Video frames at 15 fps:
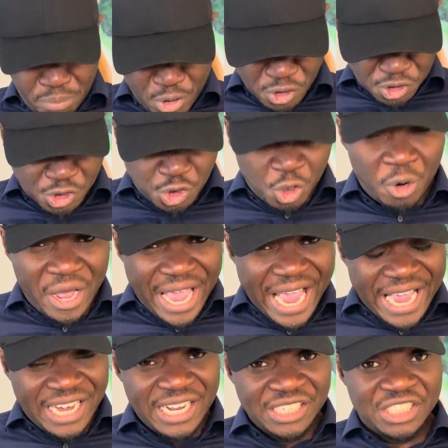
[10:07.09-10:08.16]
Put your
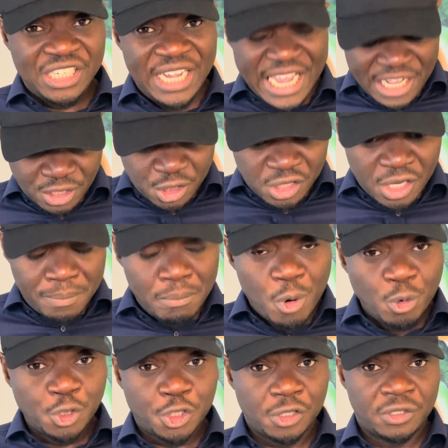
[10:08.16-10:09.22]
energy into the
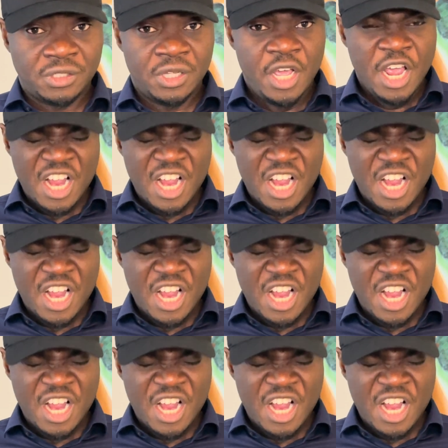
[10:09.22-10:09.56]
motion.